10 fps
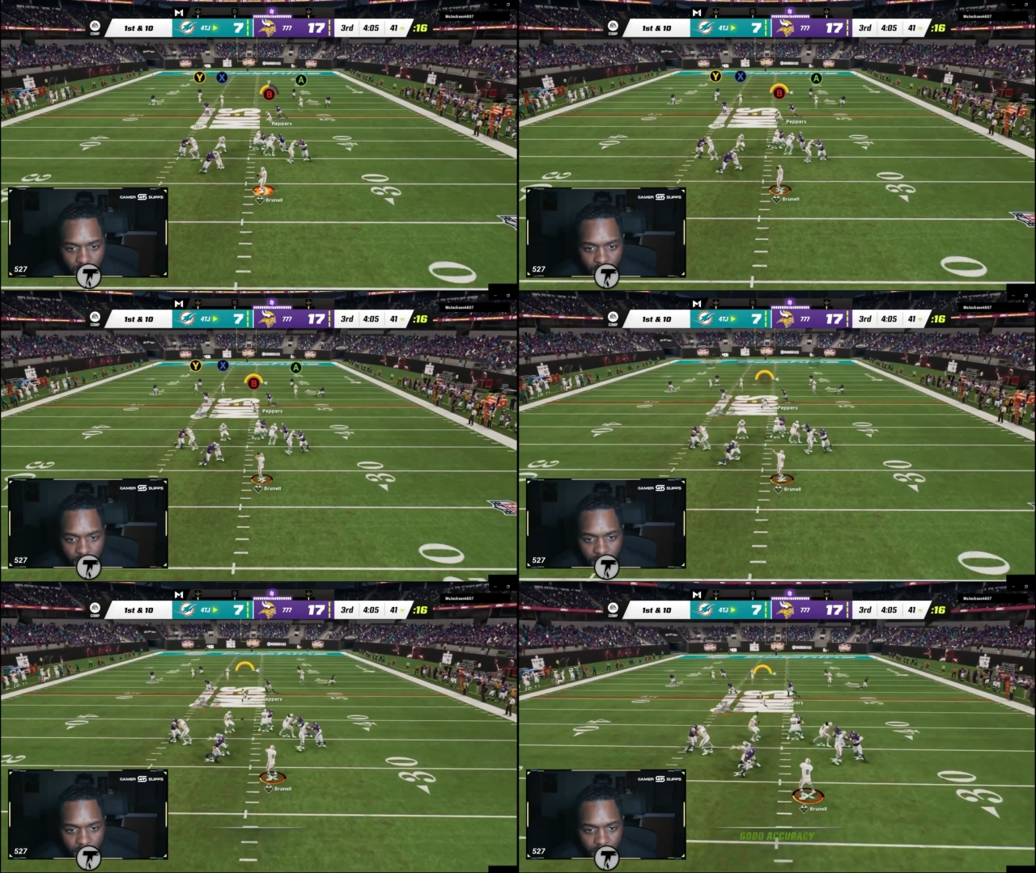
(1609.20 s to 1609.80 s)

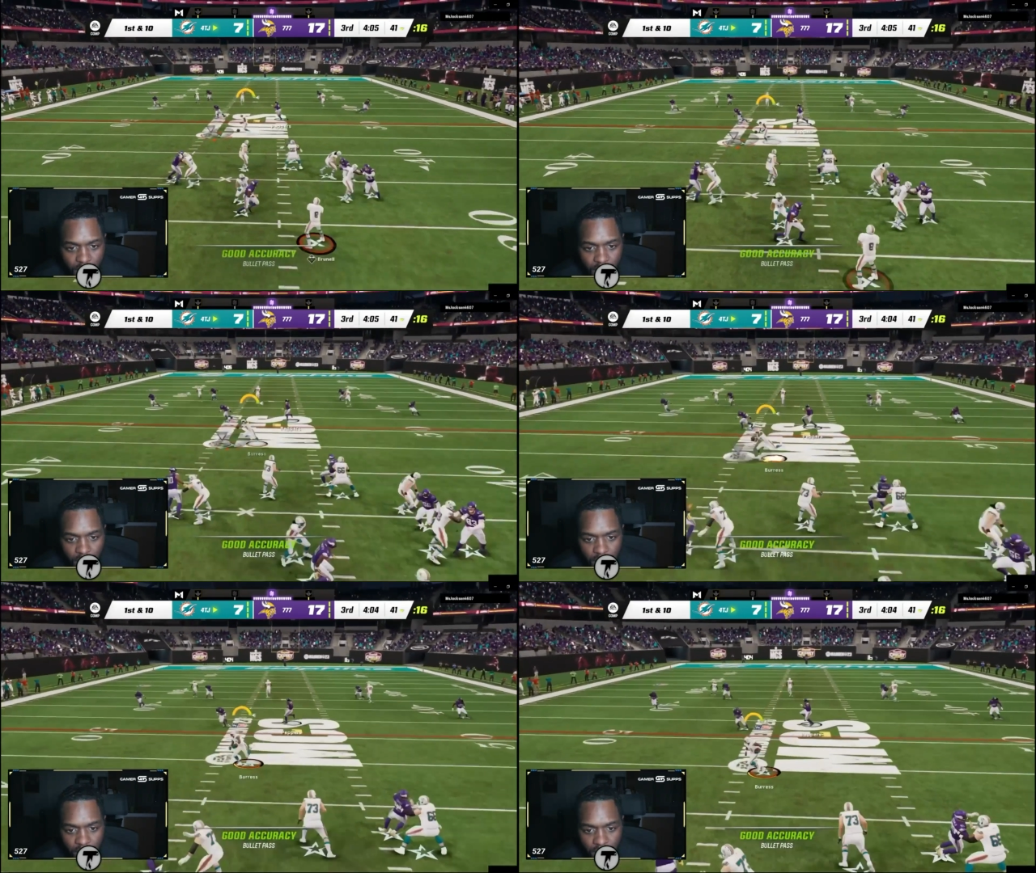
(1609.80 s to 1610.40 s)

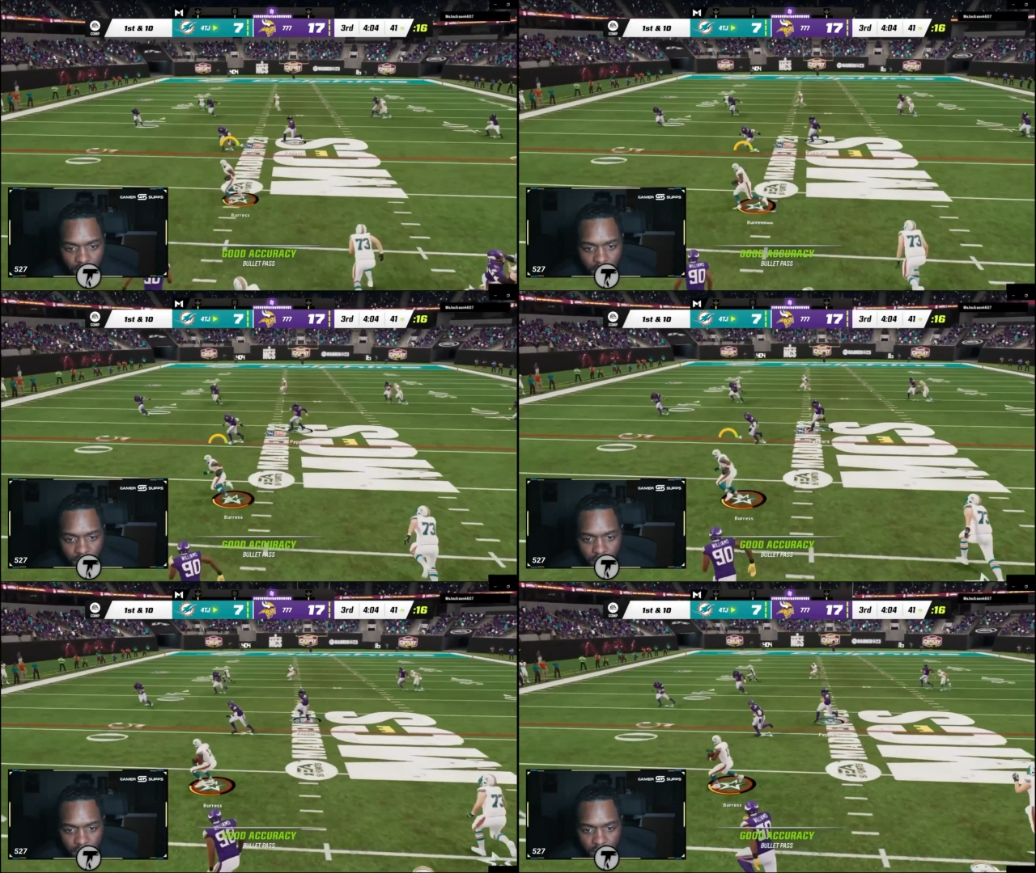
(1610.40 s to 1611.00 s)

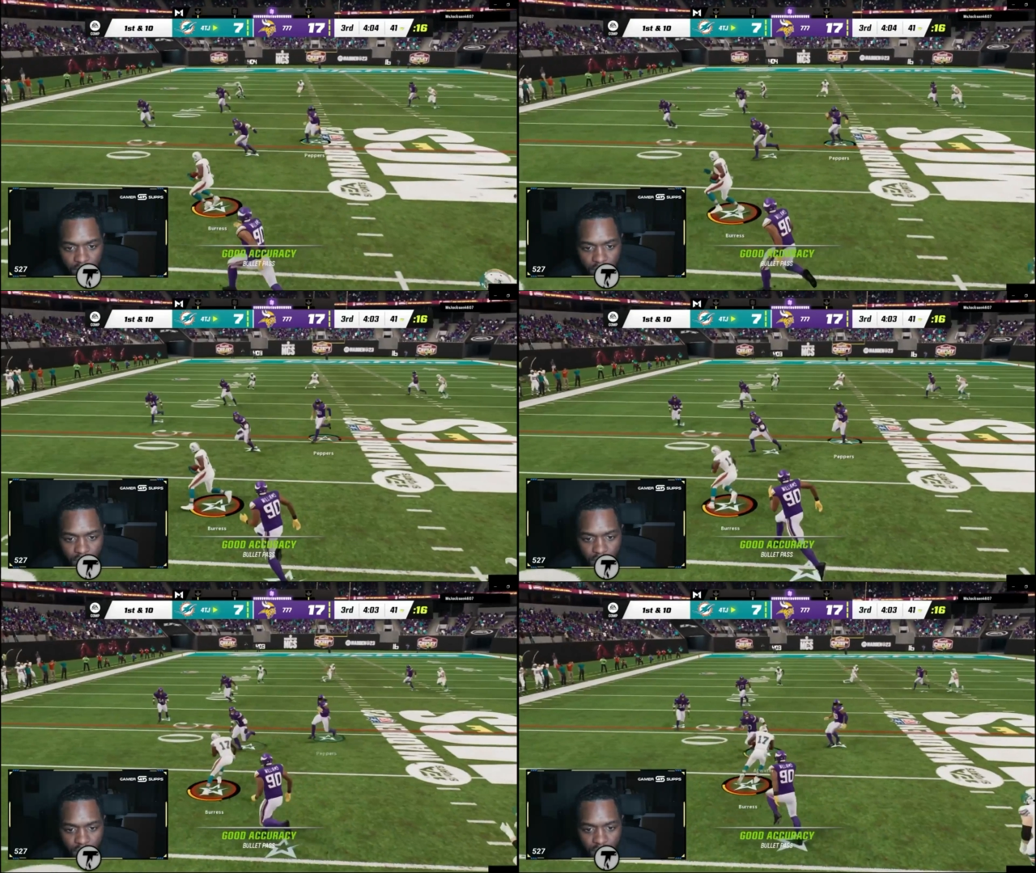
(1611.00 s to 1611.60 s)

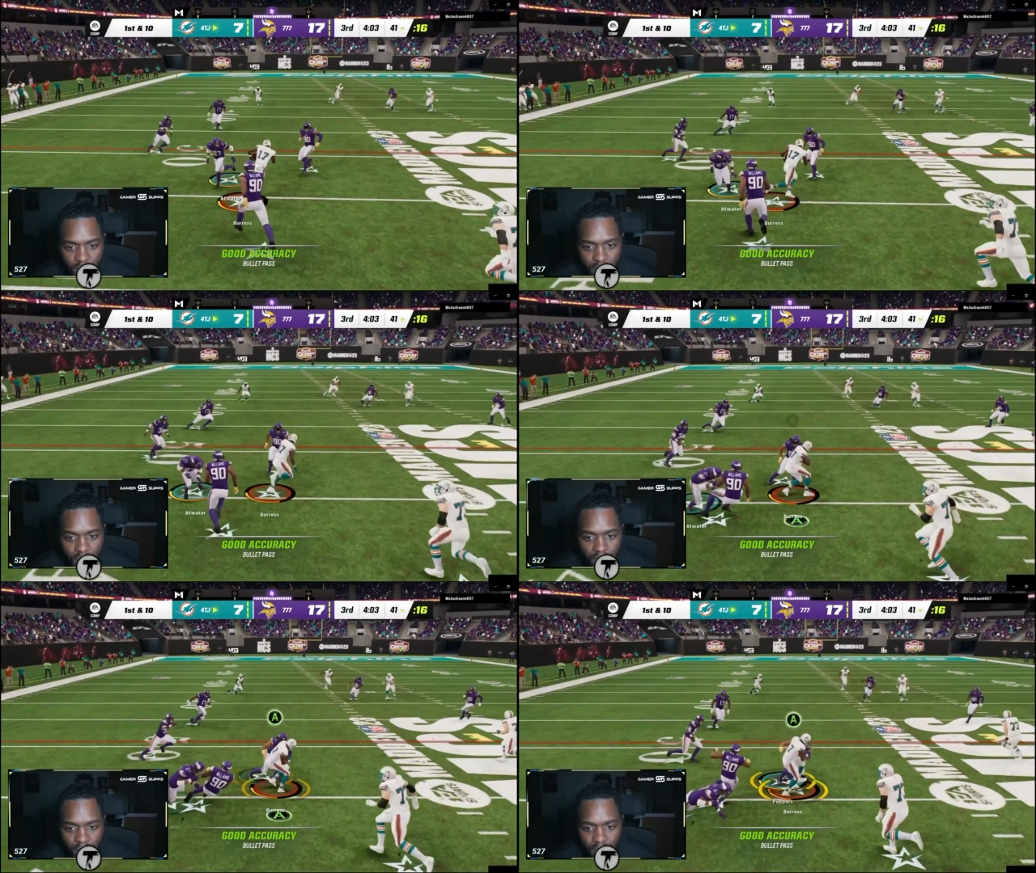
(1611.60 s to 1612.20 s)

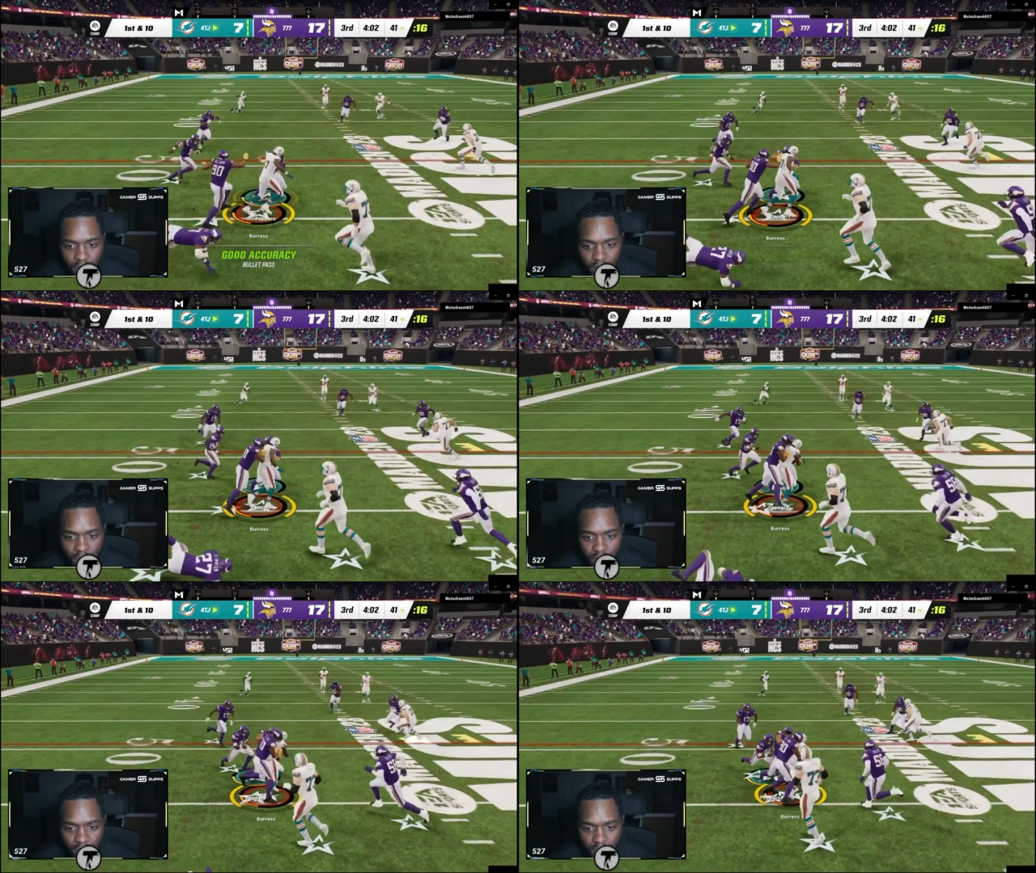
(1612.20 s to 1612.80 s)

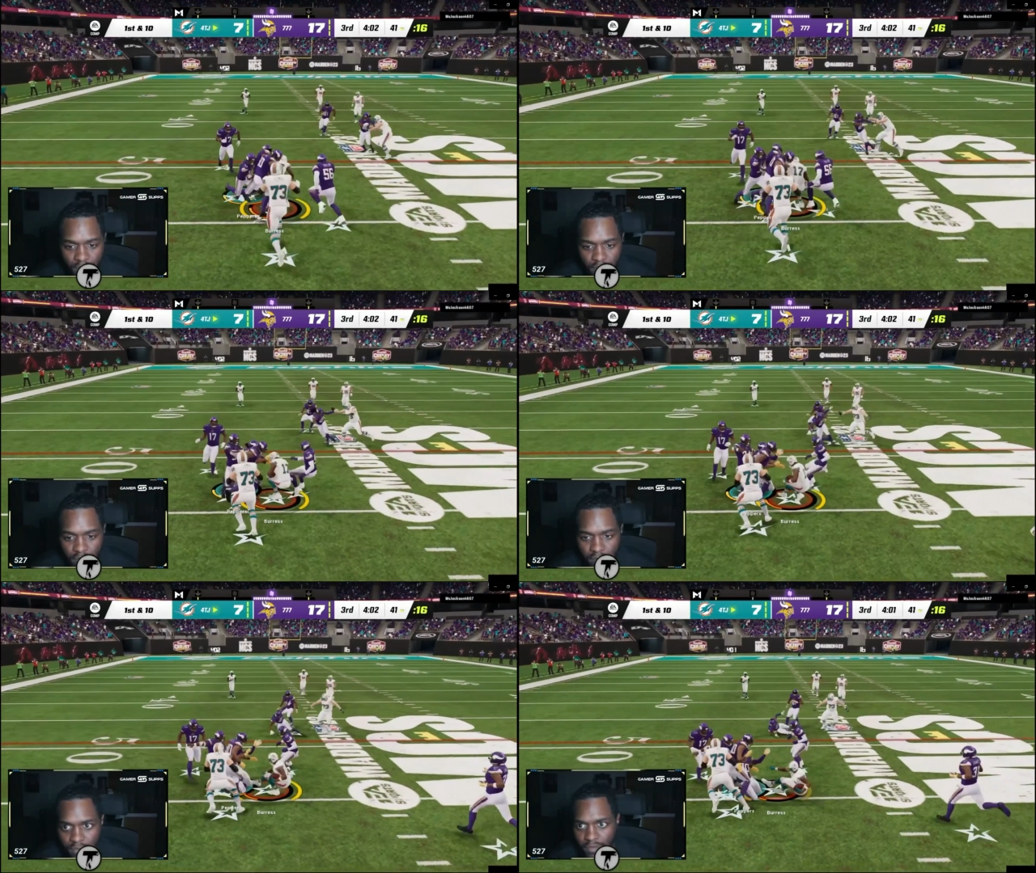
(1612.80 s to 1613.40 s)

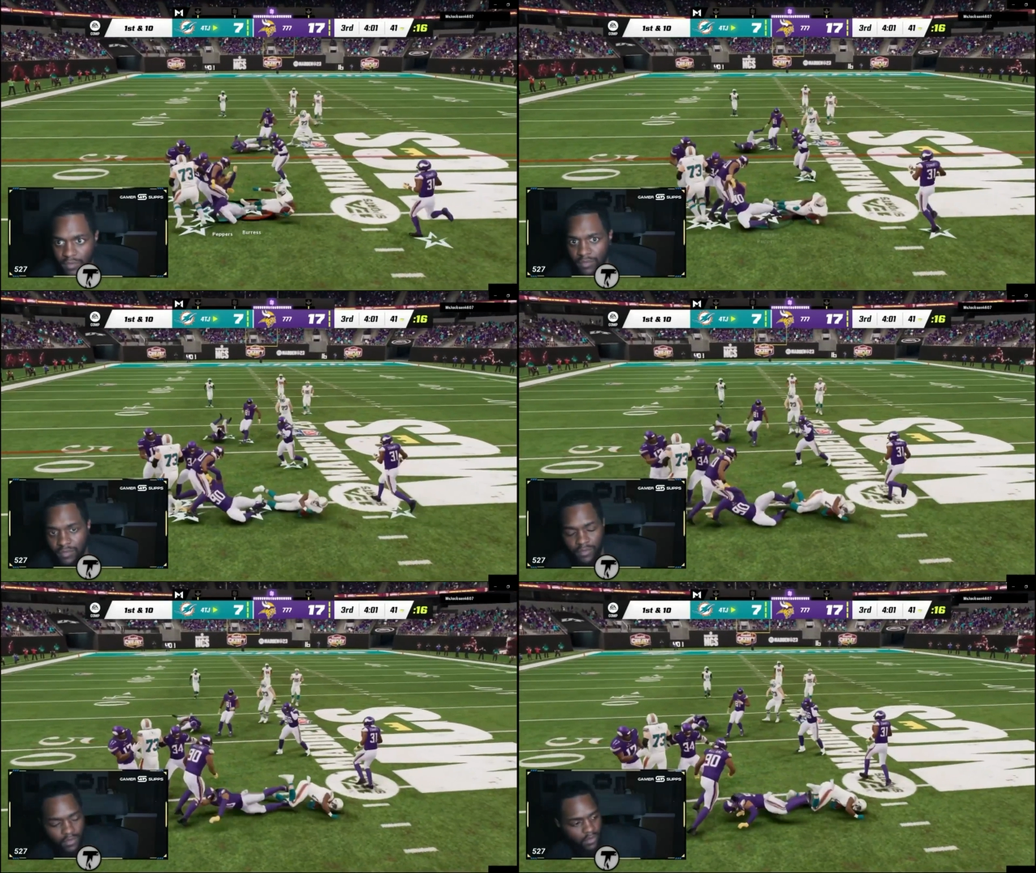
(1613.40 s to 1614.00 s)

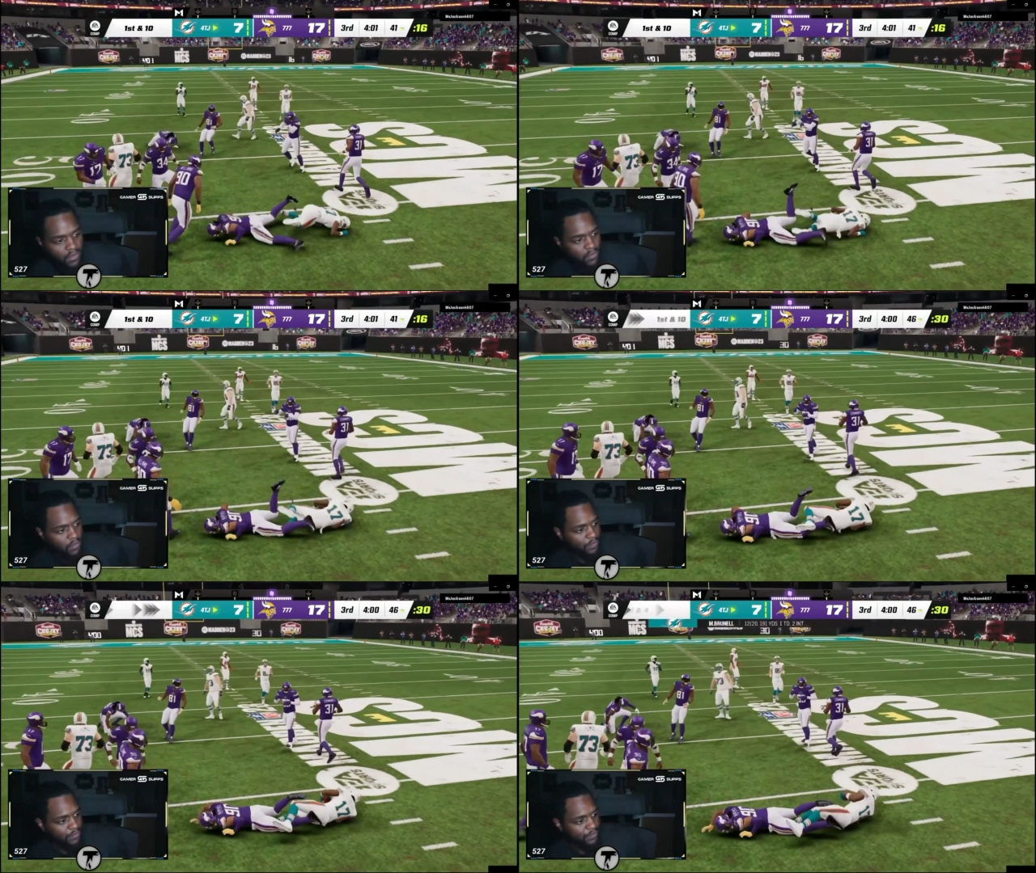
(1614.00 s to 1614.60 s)

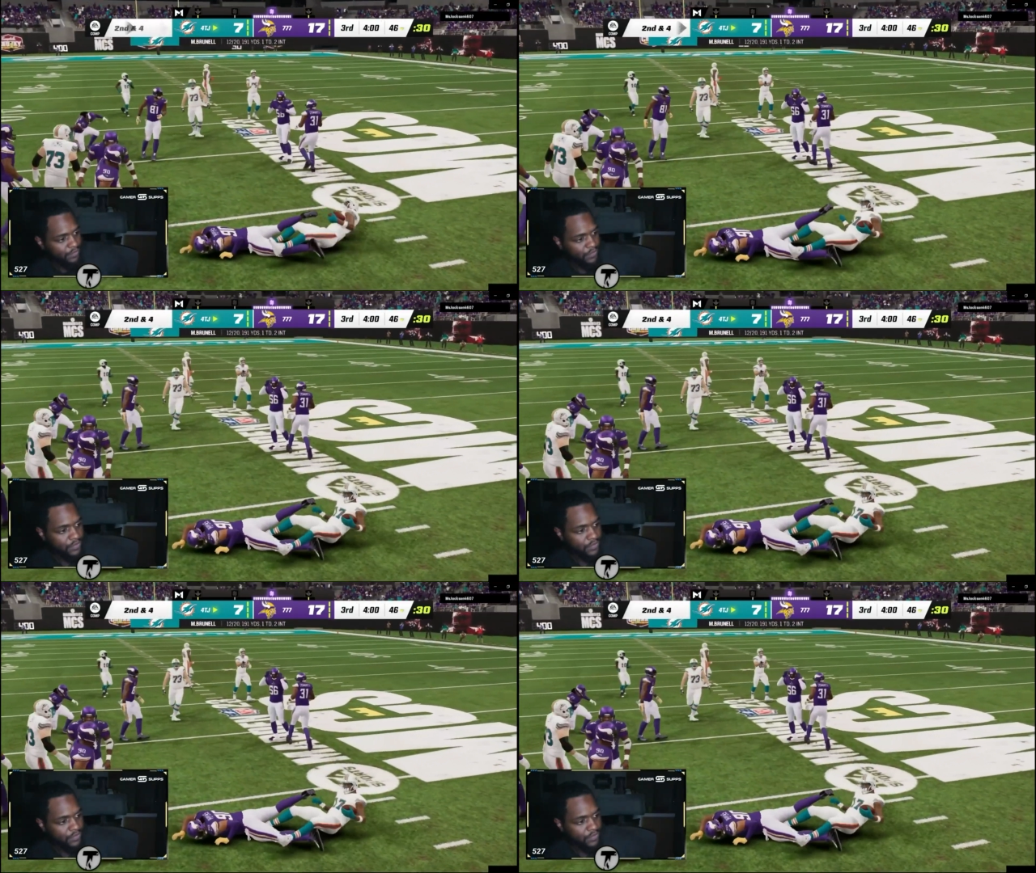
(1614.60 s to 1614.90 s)
Nothing is said.